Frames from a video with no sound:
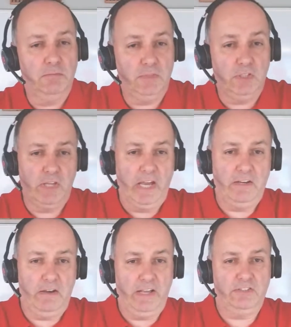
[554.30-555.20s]
You
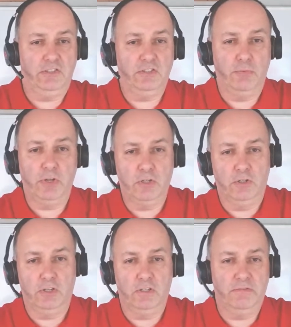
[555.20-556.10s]
can access the
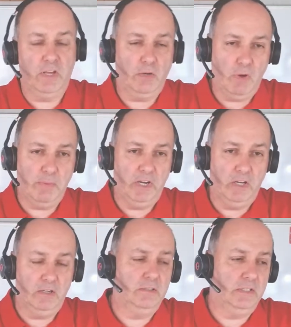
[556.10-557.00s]
recording of that
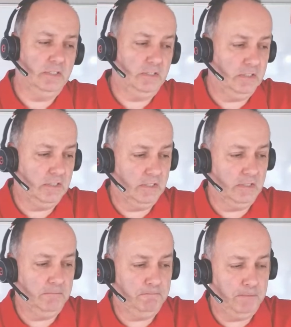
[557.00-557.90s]
webinar,
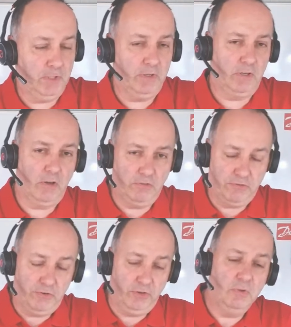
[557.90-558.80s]
and I go
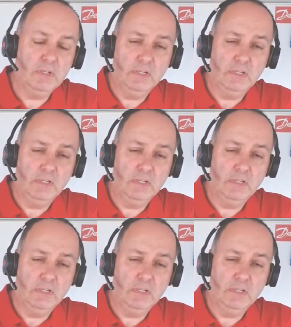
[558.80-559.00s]
through